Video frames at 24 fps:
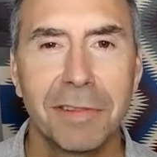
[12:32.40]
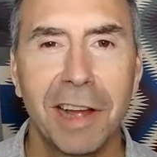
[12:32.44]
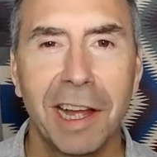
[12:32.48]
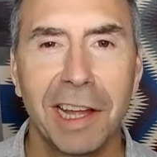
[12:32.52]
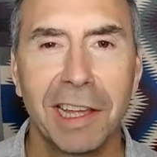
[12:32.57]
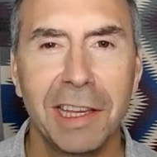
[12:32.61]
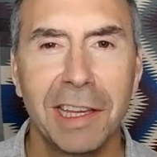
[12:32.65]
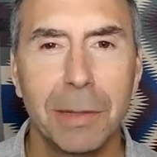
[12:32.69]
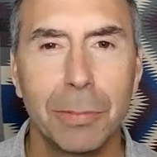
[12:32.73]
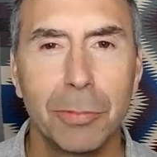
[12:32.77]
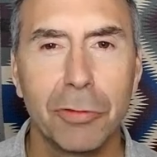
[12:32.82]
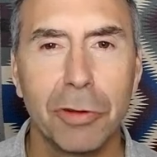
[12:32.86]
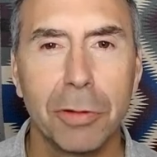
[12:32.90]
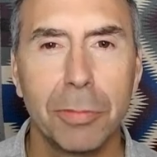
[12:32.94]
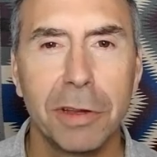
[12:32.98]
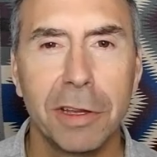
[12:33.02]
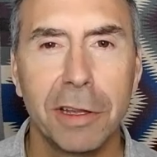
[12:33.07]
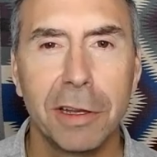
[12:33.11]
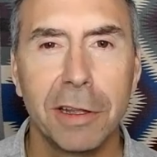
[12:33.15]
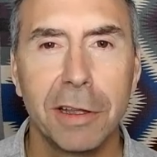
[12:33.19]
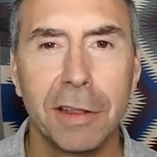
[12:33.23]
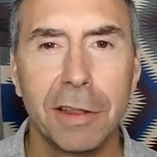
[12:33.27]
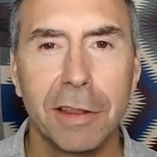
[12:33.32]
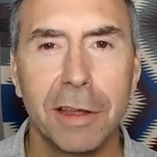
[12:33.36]
I keep
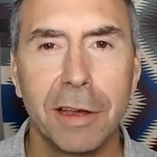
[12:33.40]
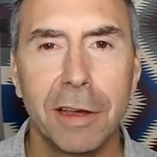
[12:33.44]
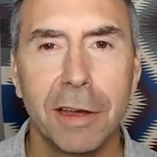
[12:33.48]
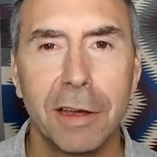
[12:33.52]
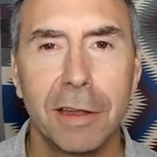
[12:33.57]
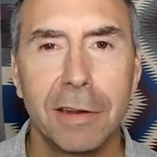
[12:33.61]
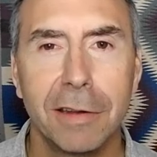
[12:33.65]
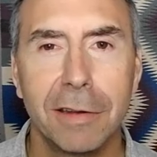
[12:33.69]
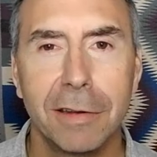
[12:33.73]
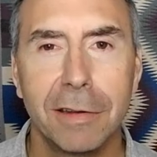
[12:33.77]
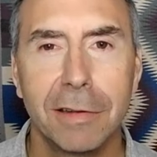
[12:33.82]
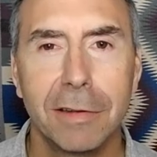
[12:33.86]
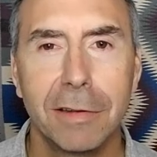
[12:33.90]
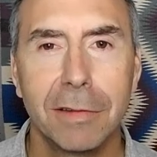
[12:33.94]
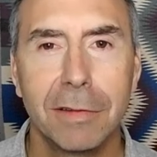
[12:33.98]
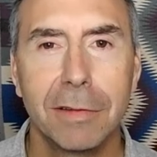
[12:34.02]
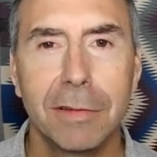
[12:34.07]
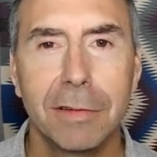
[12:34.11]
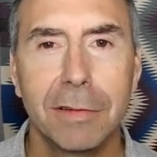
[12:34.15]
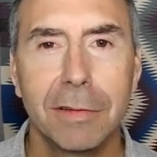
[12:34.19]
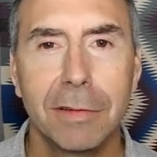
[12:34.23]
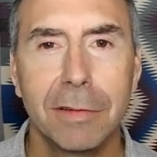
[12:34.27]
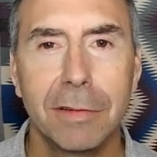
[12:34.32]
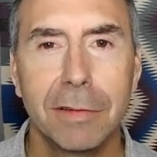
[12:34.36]
repeating that.
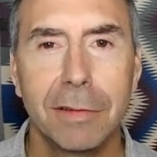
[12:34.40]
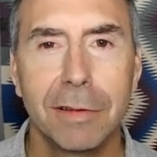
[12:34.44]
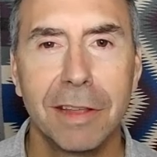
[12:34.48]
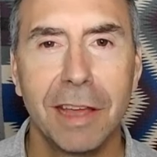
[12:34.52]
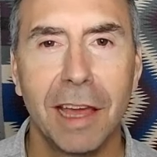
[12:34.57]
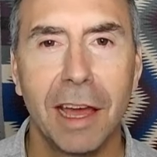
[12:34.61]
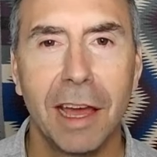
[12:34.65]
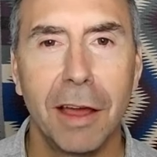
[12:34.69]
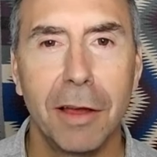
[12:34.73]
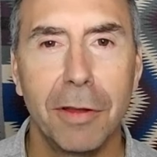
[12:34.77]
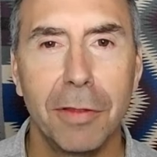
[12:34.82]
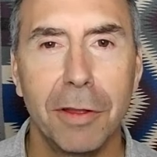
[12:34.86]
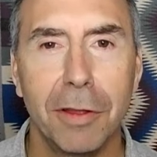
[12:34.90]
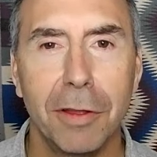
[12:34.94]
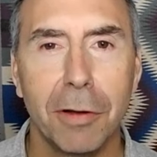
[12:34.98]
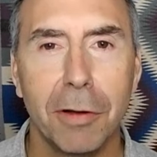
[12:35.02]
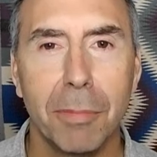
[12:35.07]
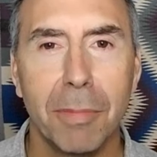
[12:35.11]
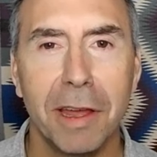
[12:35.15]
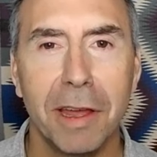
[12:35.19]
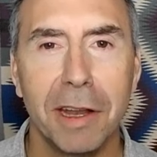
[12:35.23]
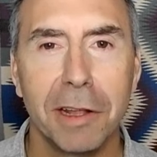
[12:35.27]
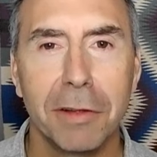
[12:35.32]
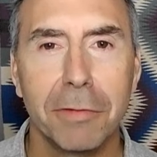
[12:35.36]
Yeah, there are
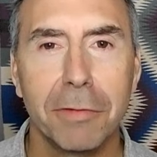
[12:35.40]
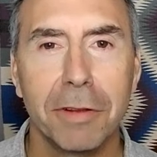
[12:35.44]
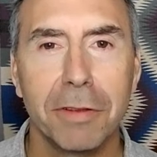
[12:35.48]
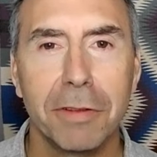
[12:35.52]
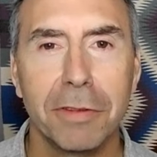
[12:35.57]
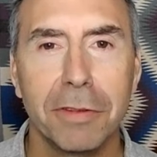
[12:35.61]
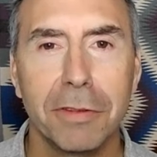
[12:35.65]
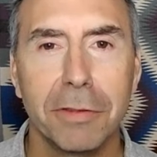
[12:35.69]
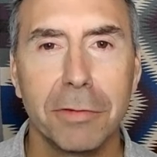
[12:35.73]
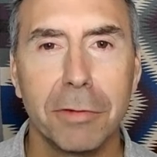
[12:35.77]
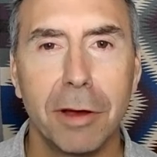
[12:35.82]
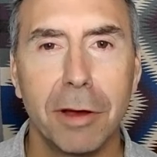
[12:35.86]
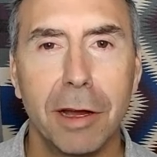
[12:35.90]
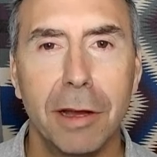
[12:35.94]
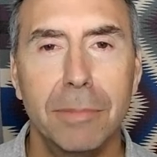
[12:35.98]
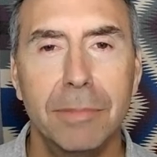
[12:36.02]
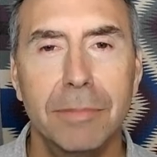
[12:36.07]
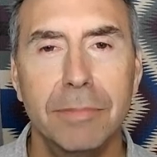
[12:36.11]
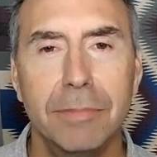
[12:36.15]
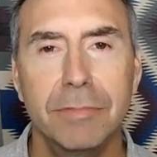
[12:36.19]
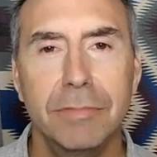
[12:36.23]
many reasons why.